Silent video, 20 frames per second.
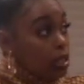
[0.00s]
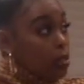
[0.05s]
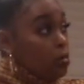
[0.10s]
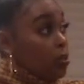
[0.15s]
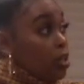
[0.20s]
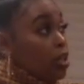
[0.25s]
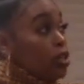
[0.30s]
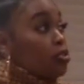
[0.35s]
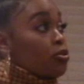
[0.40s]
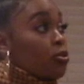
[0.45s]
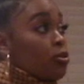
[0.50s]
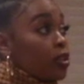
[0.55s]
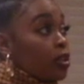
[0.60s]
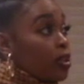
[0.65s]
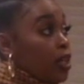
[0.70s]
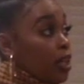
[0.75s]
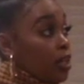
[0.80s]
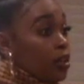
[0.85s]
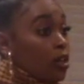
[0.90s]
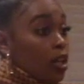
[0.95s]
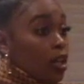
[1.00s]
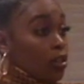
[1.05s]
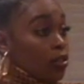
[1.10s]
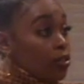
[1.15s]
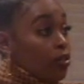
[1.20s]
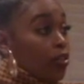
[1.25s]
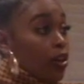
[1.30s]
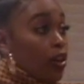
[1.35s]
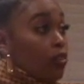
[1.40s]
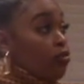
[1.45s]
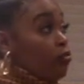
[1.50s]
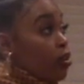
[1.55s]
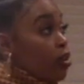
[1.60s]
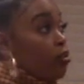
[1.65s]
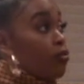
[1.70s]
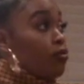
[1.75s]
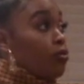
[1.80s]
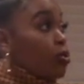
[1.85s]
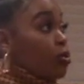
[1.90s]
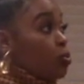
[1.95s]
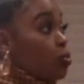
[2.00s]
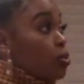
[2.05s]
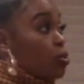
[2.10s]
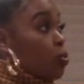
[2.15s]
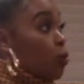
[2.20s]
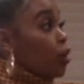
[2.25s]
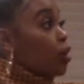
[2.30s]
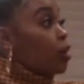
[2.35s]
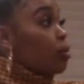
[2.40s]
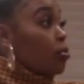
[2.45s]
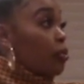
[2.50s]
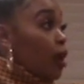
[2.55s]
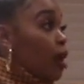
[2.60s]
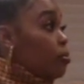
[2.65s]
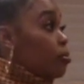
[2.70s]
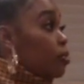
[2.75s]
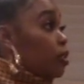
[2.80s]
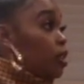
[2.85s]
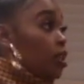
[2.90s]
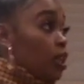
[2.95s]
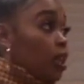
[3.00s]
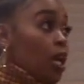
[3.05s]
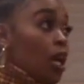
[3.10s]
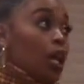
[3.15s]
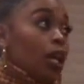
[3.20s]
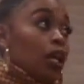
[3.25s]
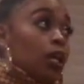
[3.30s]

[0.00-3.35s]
to make sure that the Underground Railroad was working properly.